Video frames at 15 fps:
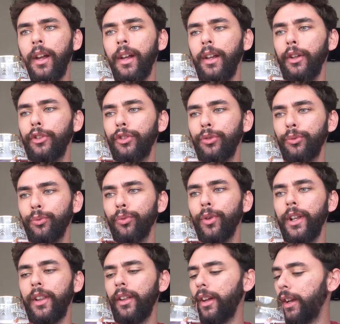It's
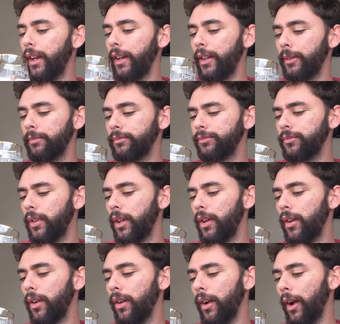really,
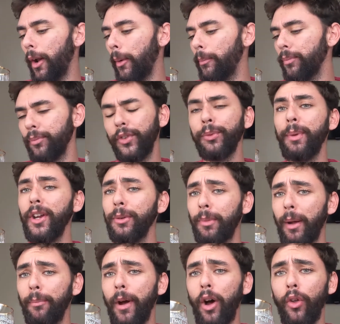it's making
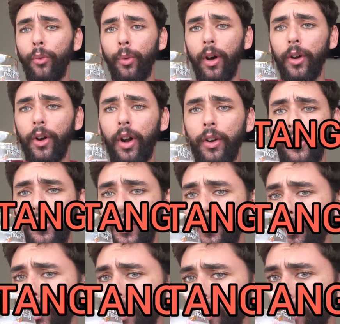my mouth water, honestly. It's
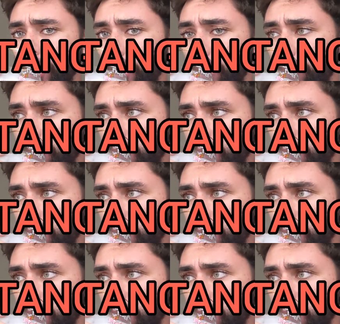pretty good.